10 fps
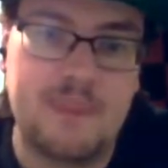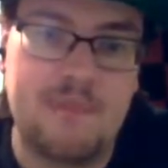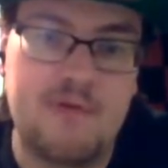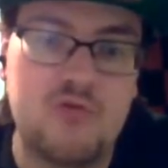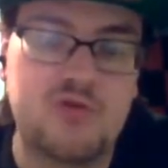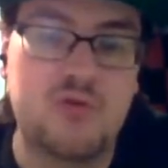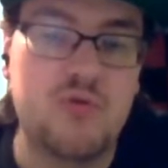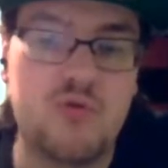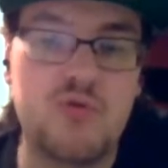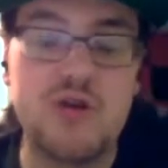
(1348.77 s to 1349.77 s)

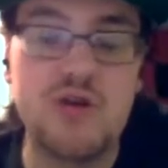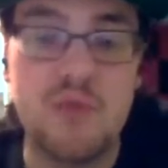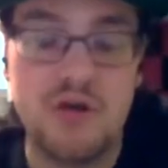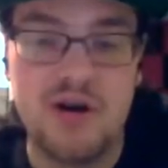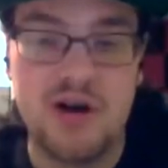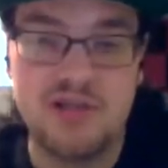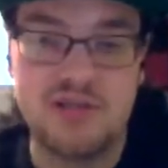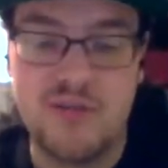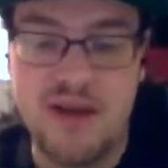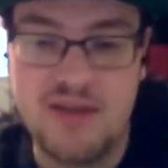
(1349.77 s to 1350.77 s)
so who do you put on
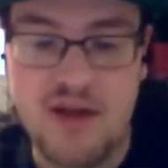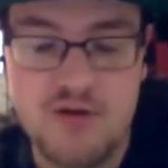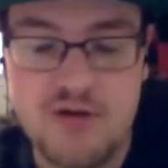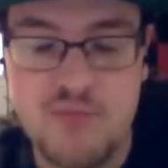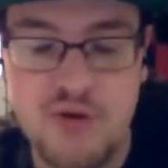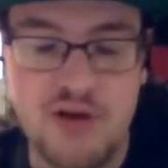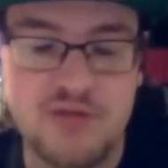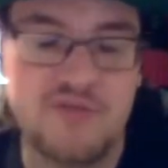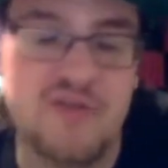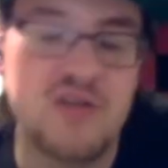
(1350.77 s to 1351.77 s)
Who do you put on
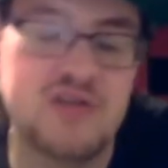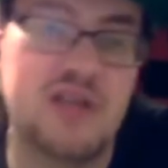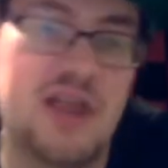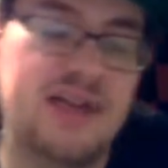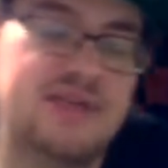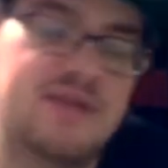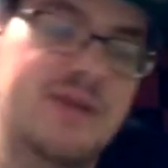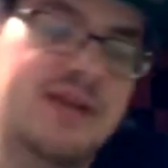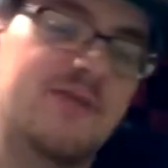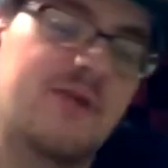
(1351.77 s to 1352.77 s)
Tavares' line to
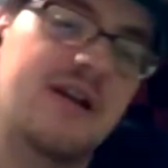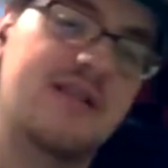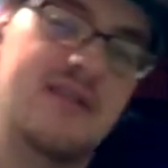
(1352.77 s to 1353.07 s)
make it work?